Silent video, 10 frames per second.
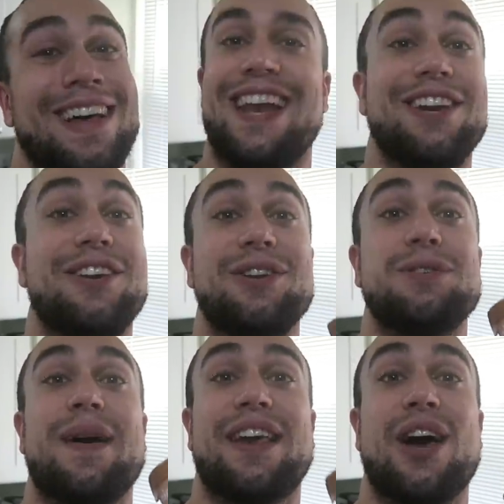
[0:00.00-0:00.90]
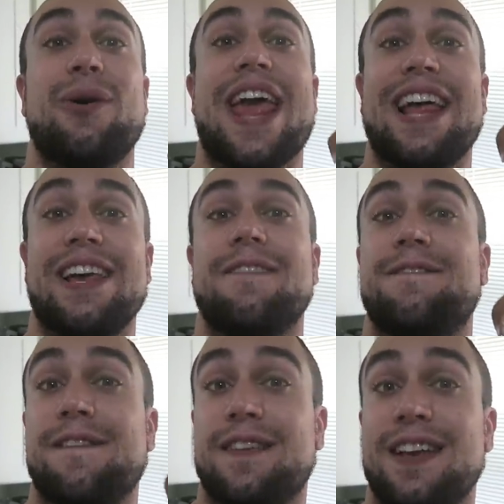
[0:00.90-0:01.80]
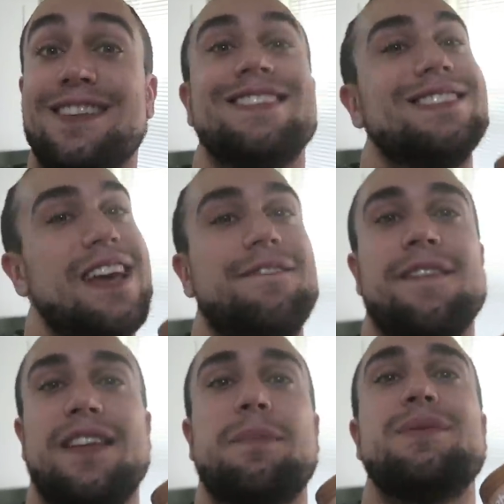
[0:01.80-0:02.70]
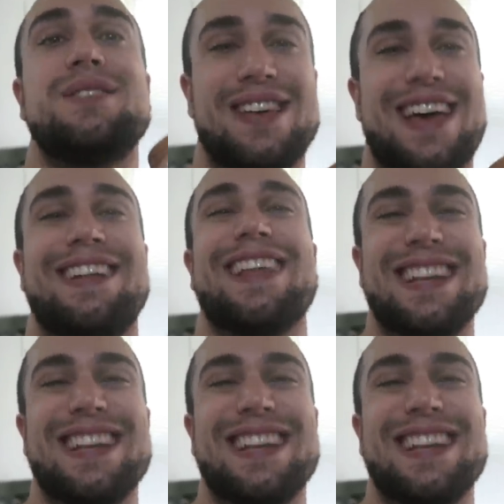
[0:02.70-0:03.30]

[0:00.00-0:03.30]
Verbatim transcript: And you can use my code ALIEN15 to save 15%.